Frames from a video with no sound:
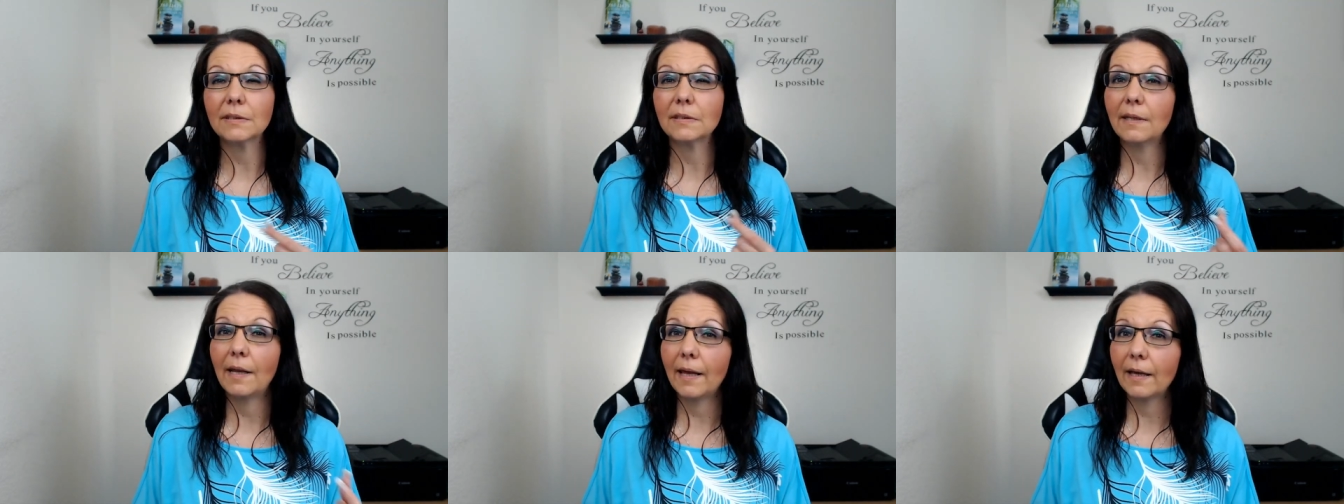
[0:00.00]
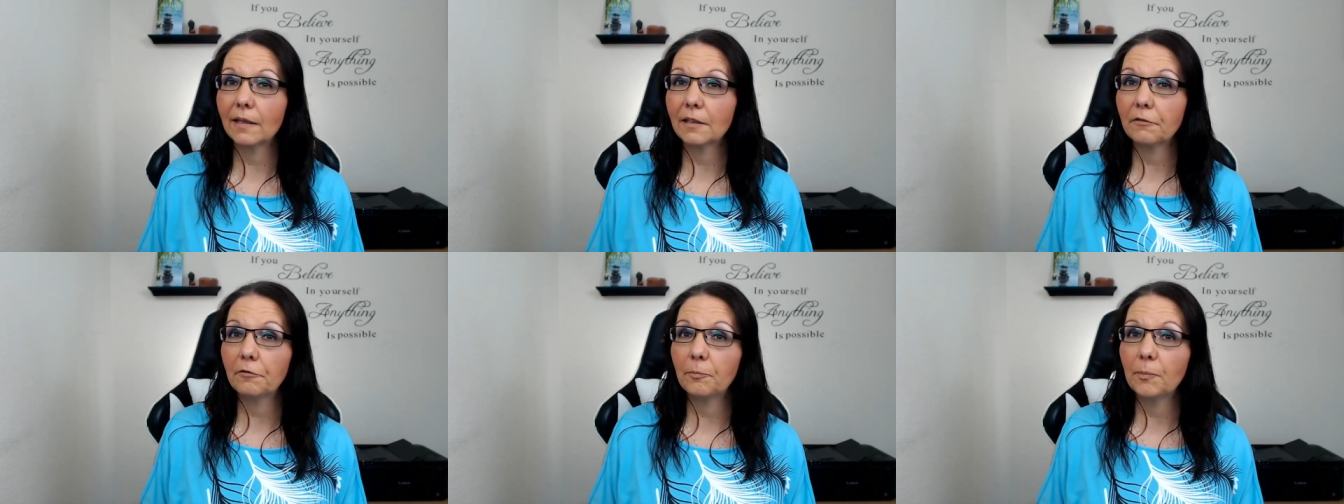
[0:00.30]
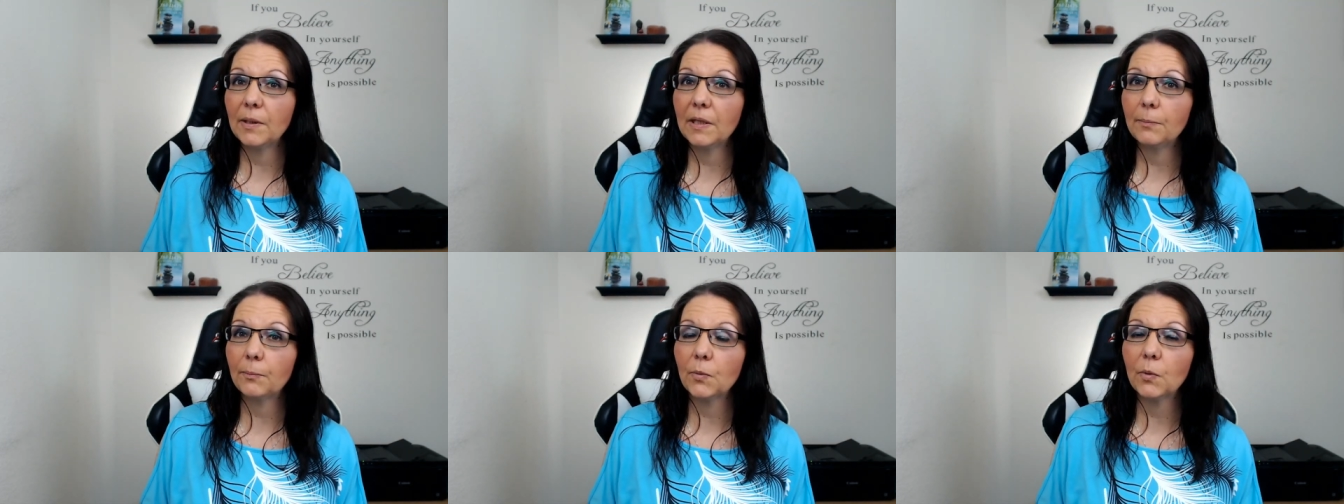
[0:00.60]
negative
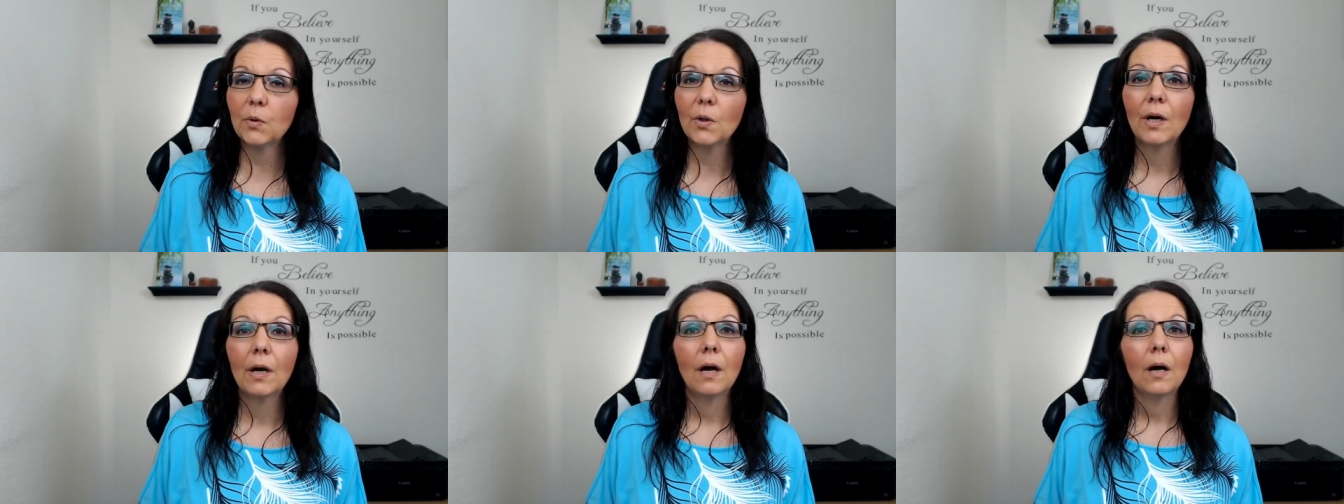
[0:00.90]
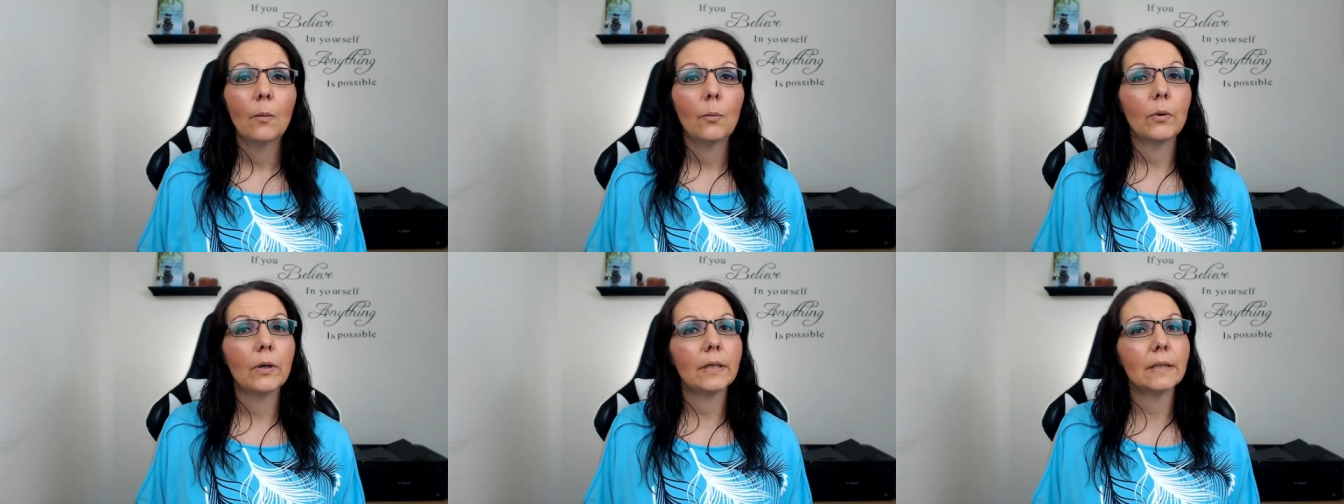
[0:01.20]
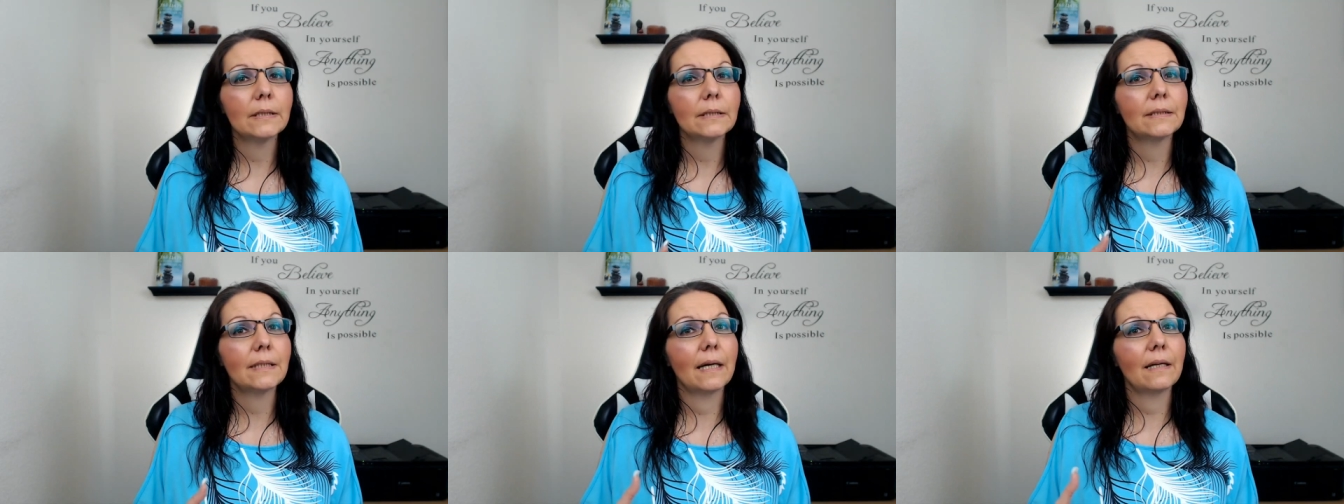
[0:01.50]
people,
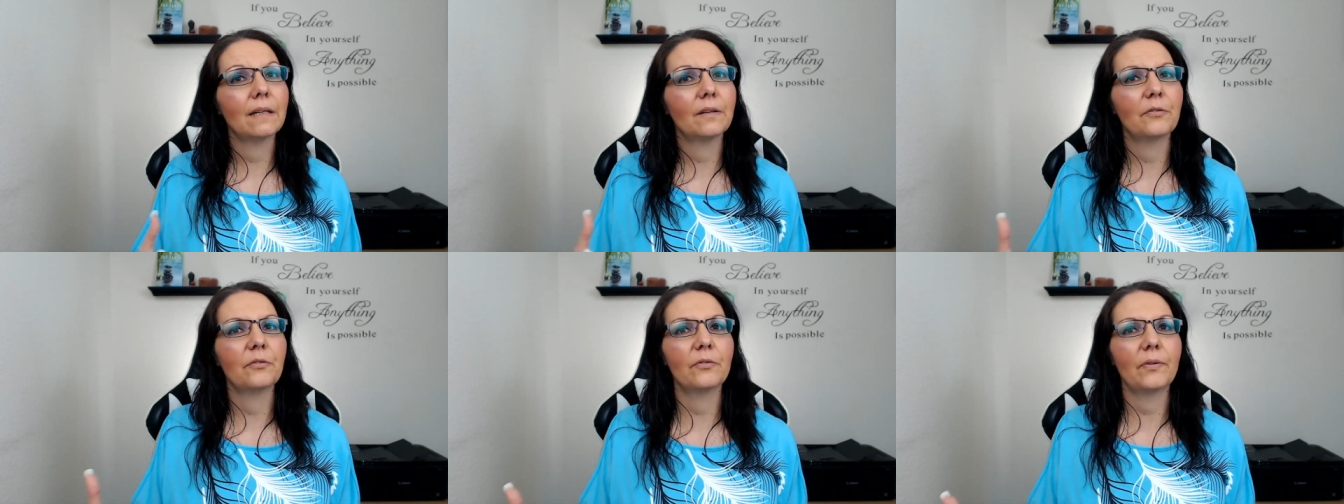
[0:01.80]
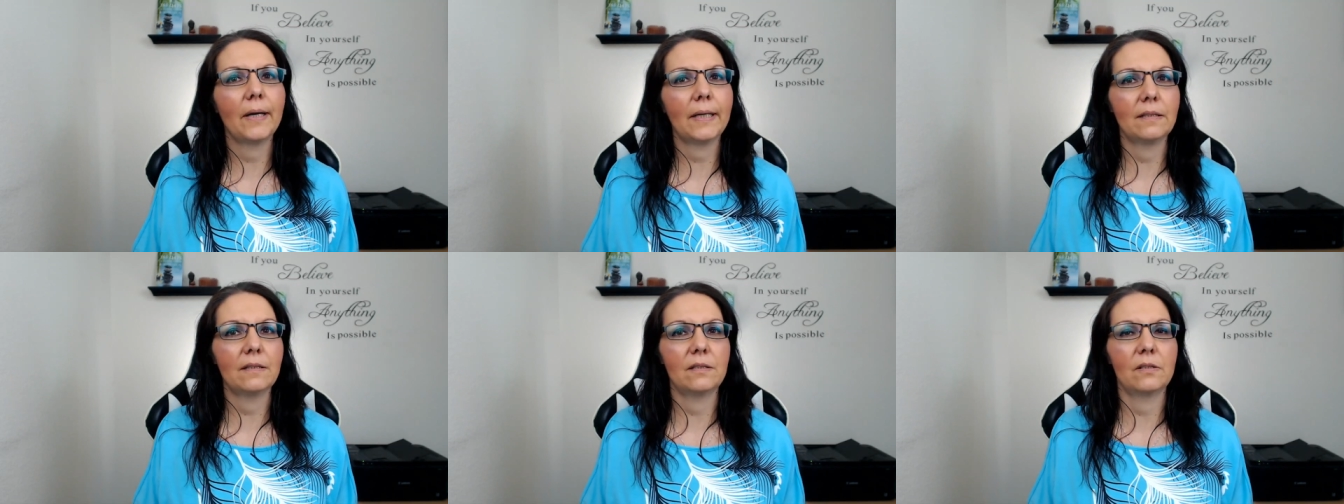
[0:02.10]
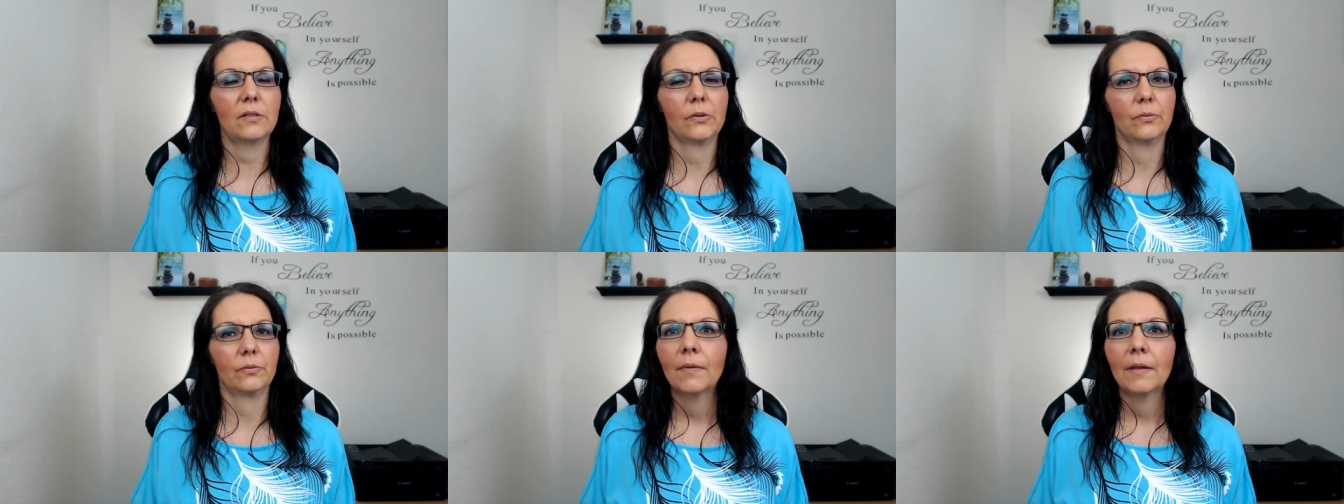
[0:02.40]
well, that
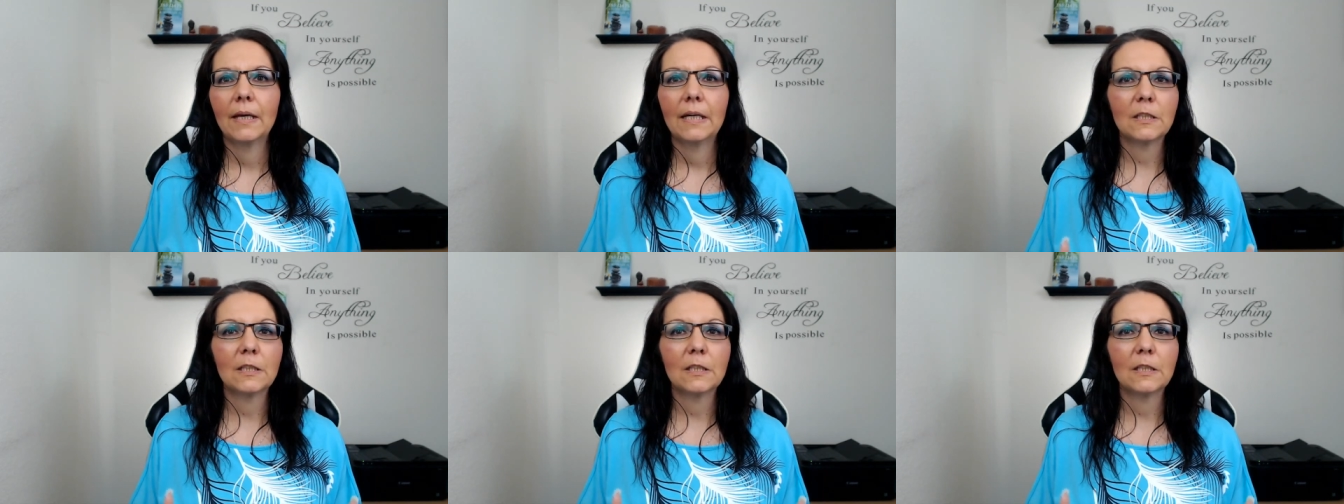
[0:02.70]
affects you.